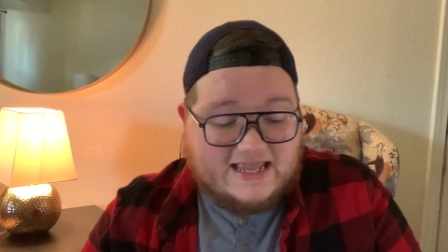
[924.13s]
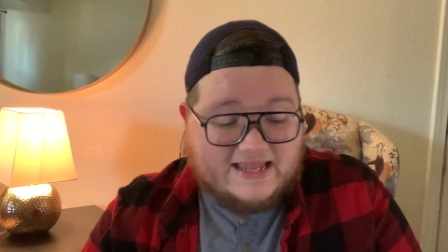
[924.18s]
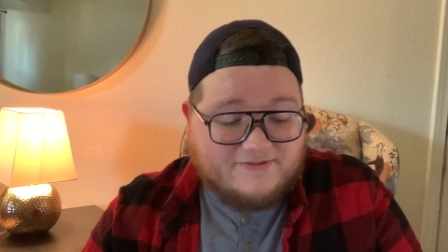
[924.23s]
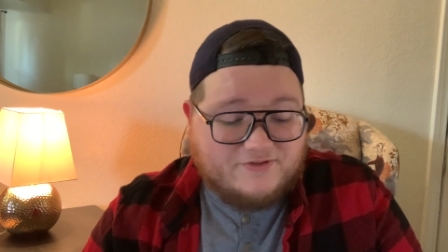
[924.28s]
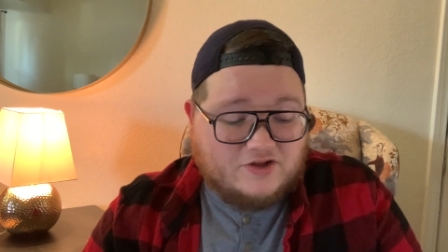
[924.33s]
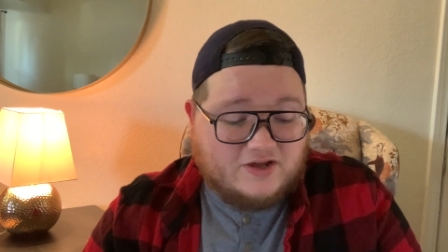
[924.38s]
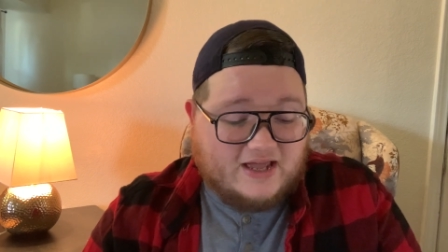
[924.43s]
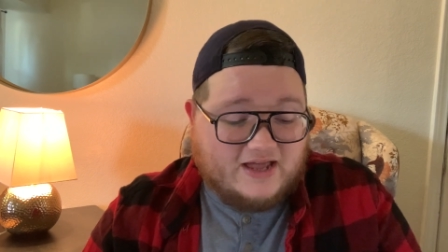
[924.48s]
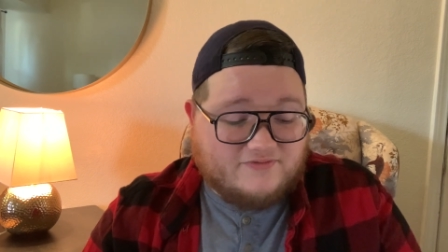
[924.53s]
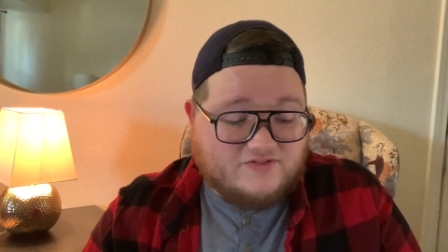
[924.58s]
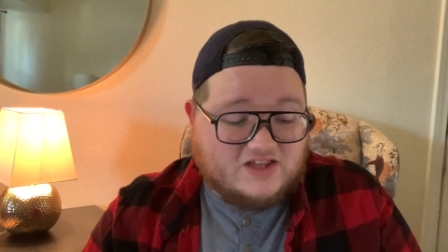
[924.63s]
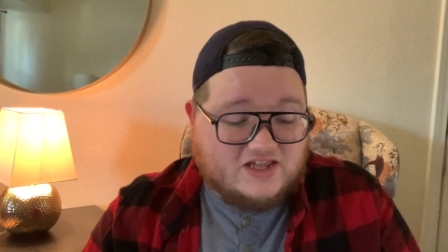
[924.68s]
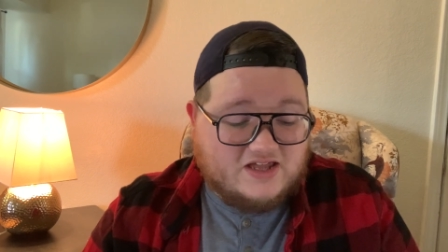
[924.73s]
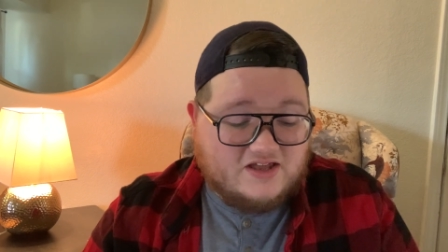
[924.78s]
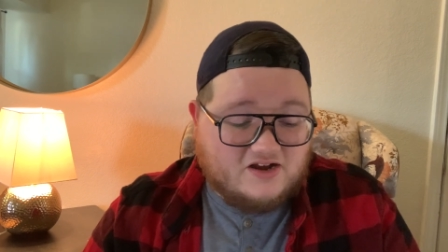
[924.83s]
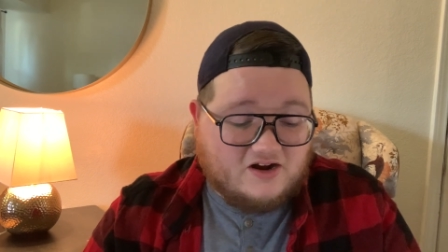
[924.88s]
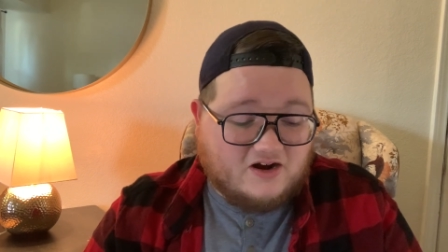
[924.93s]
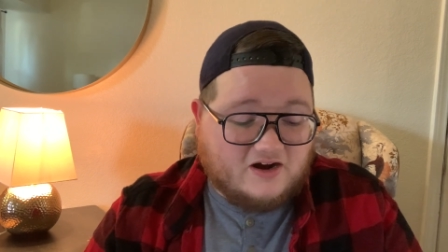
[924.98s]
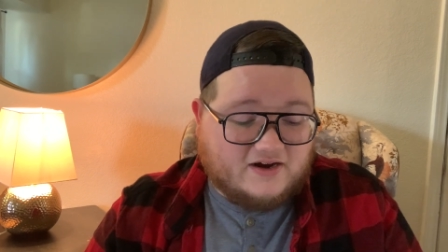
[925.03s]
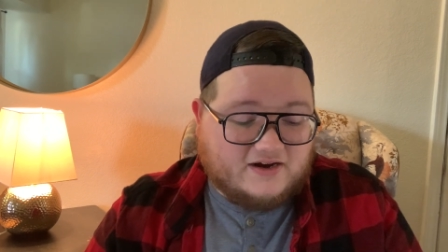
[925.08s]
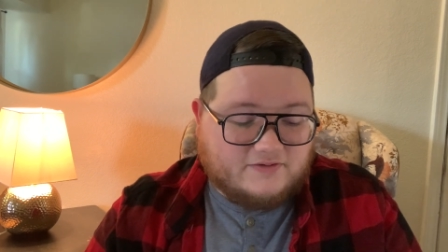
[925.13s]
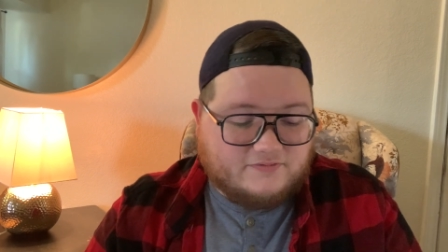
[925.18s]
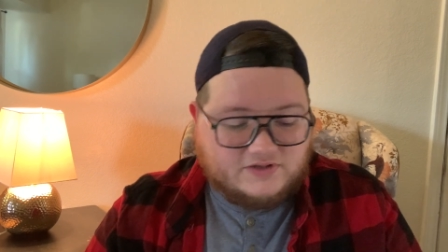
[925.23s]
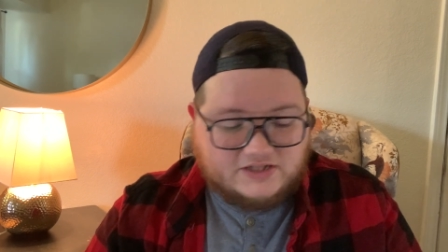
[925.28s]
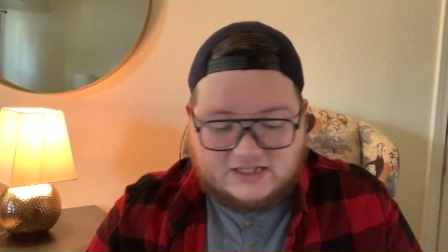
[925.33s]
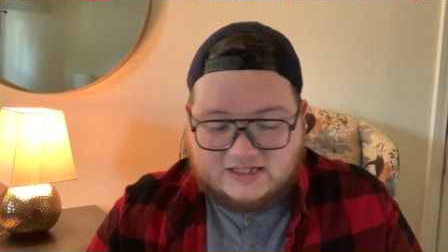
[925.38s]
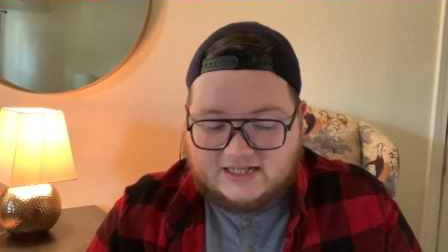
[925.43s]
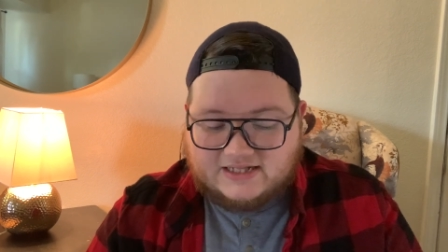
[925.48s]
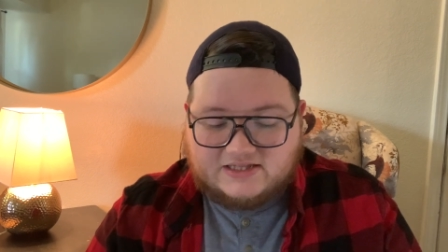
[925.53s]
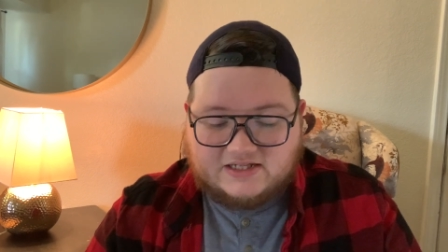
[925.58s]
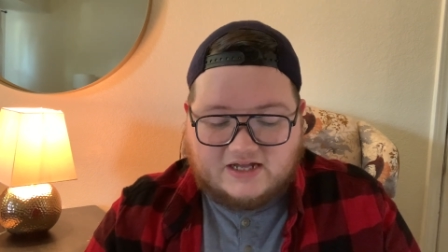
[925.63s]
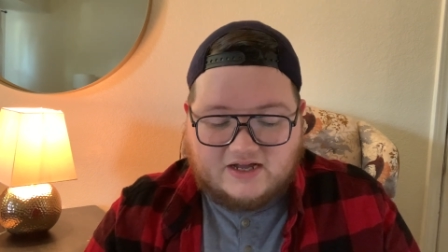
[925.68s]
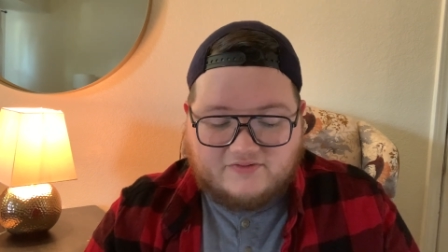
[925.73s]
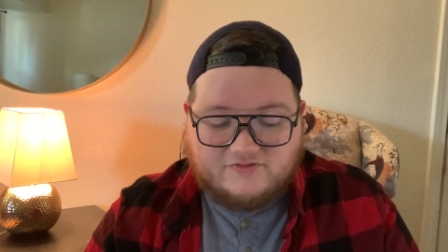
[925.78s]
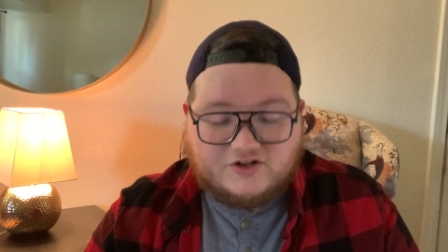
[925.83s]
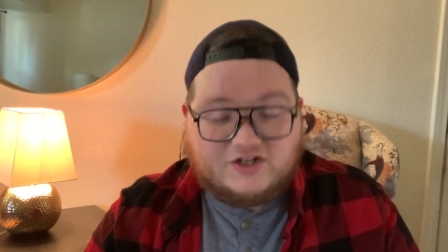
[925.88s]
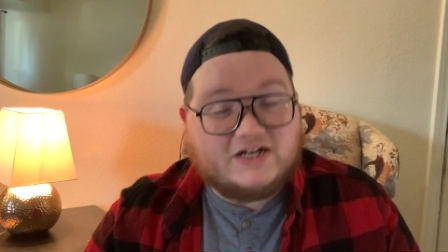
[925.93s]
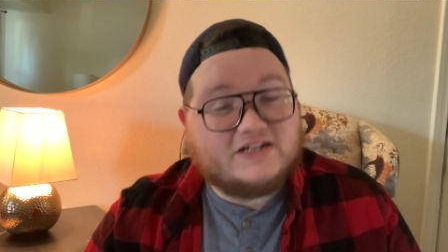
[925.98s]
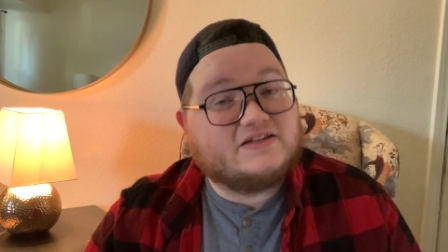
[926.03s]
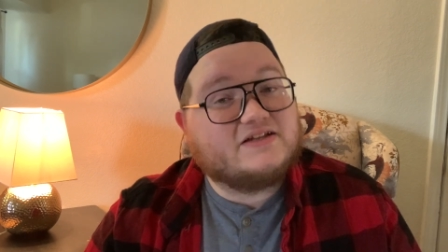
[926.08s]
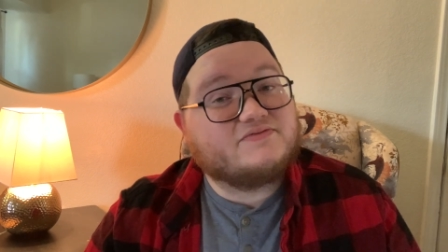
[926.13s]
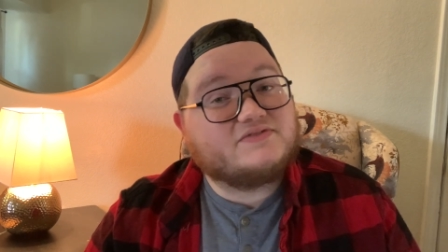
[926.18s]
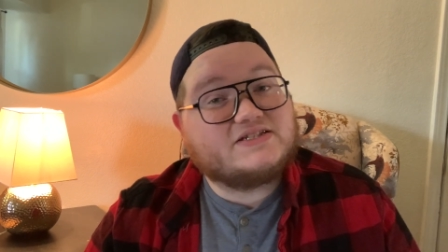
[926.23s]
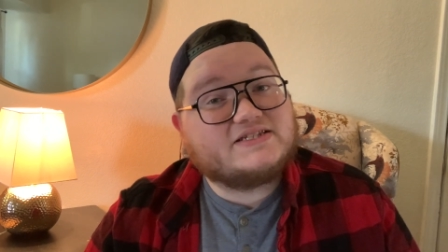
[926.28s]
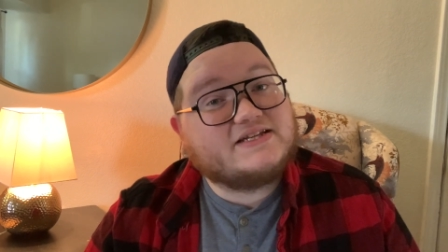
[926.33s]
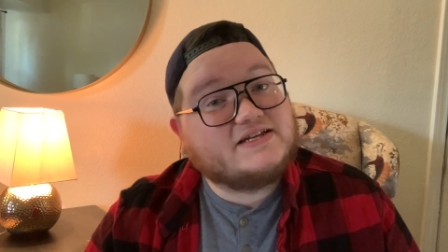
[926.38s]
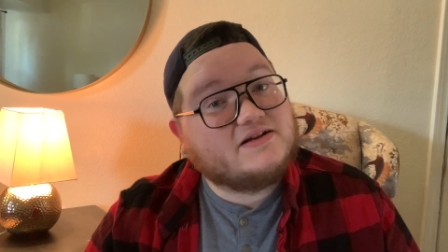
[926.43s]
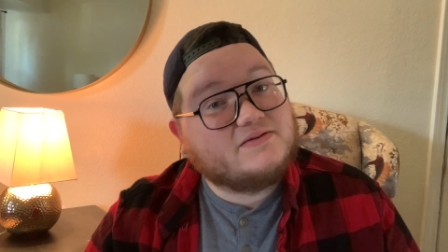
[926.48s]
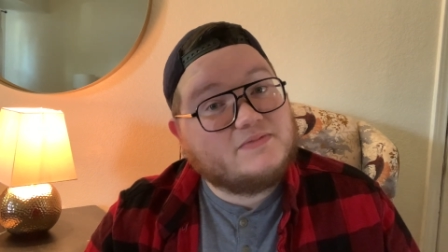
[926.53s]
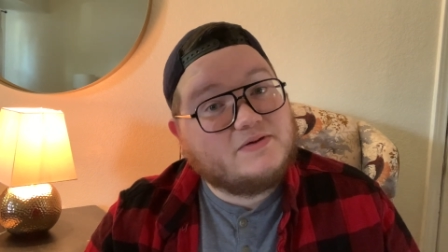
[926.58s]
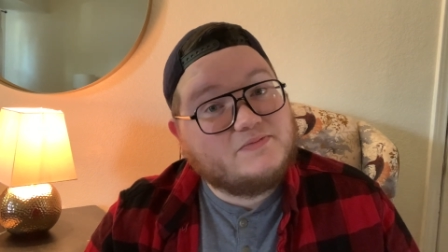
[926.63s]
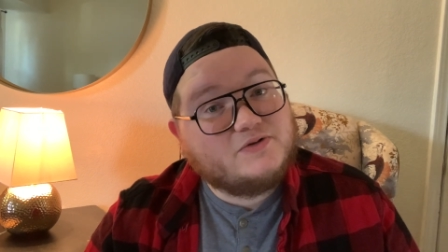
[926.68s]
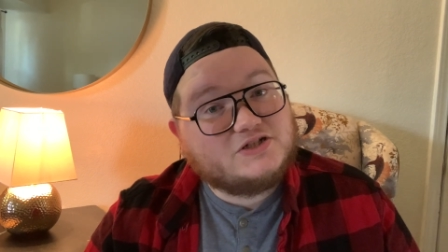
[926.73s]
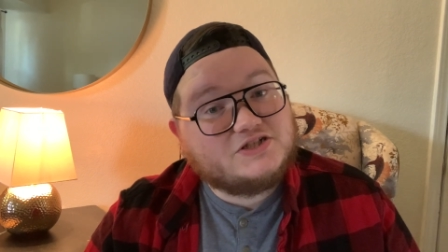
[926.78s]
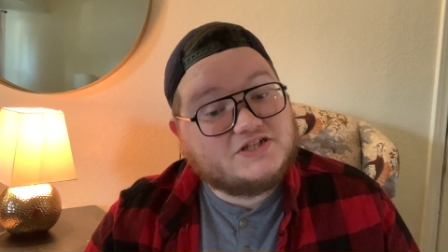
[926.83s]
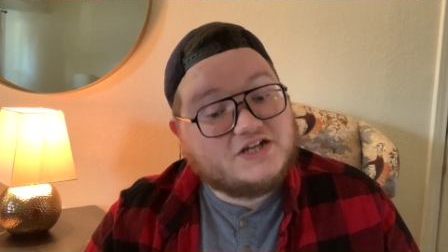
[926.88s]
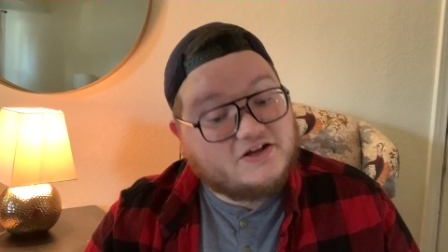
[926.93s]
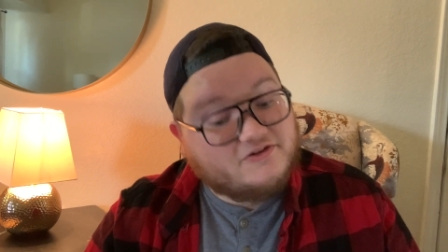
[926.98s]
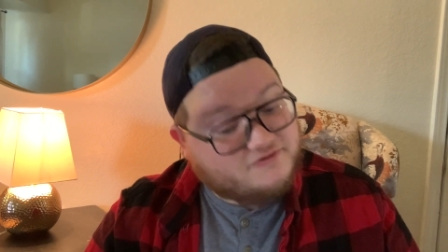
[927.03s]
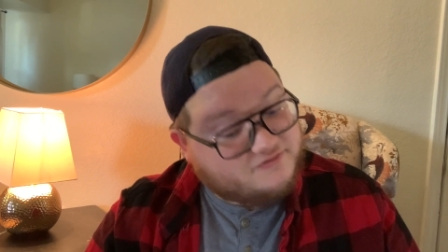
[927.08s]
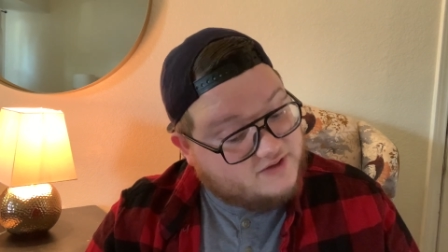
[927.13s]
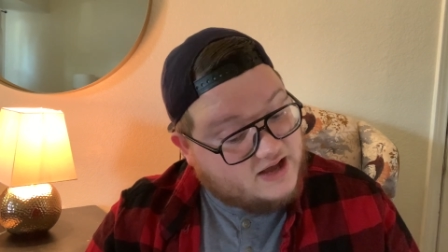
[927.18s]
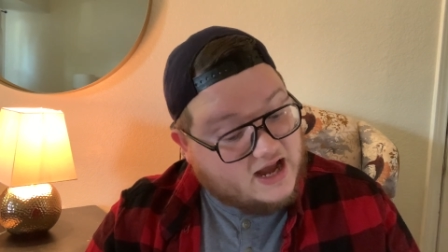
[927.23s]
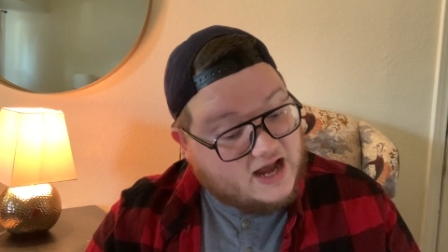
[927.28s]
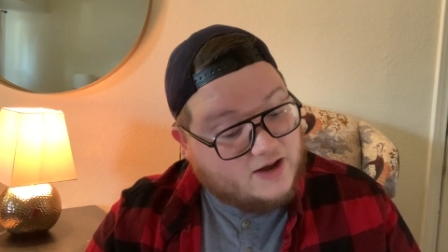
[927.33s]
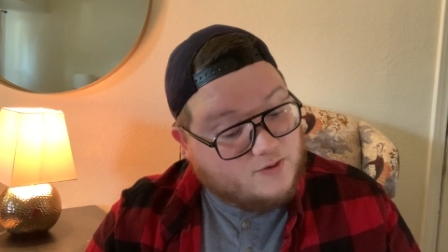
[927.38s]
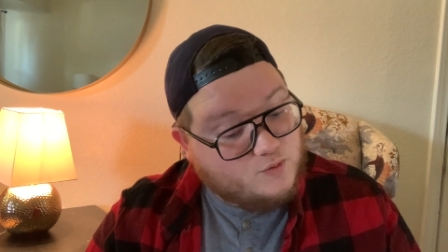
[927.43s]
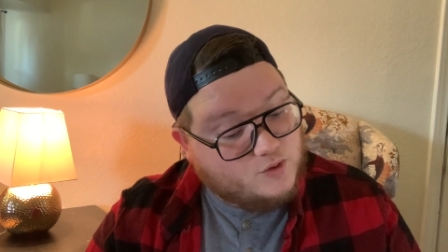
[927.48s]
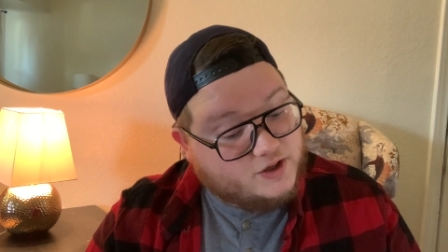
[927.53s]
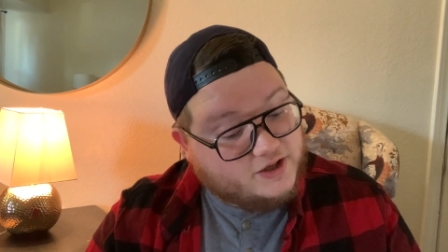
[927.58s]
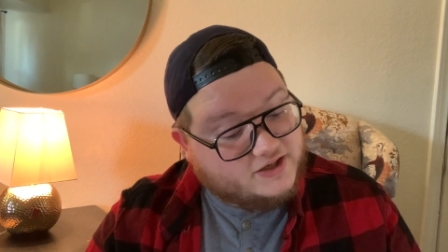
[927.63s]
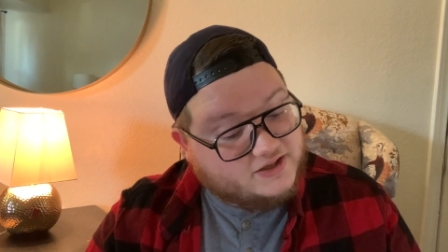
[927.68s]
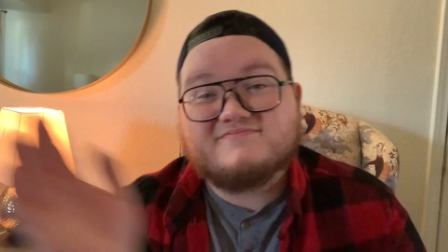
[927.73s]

even though I have the e-arc. I really like the cover and I'd love to see it on my bookshelf. I would.